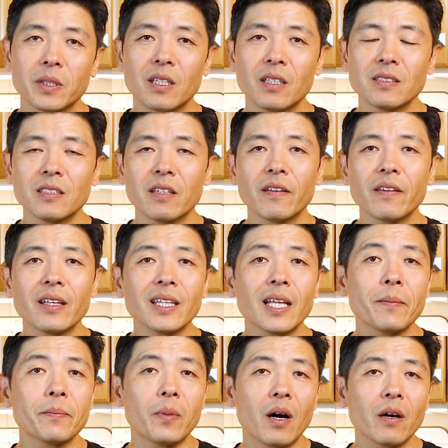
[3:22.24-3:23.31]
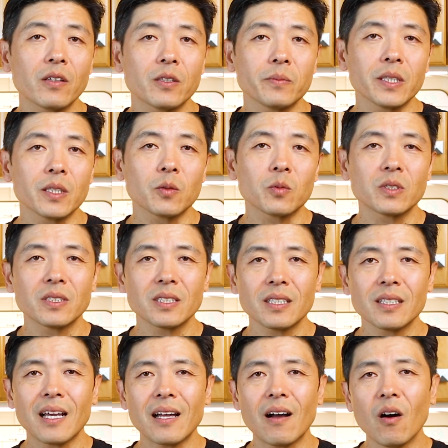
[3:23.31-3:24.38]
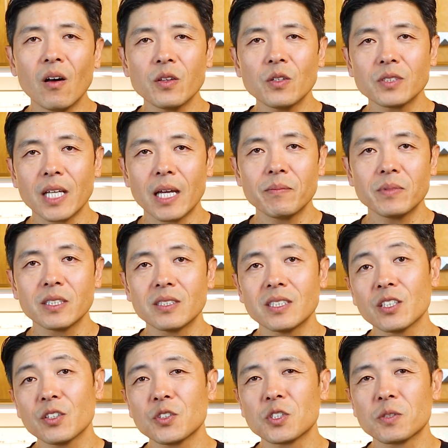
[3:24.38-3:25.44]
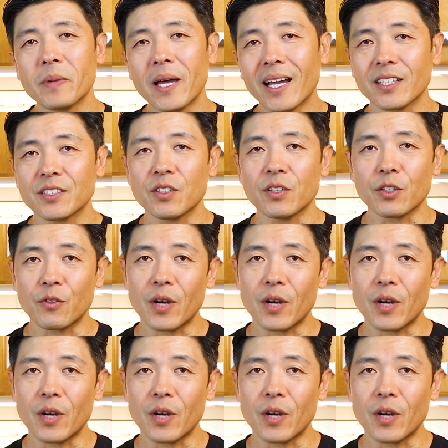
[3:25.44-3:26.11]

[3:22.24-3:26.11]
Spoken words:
Because the other thing that bothered me were seeing all those empty single-use packets on the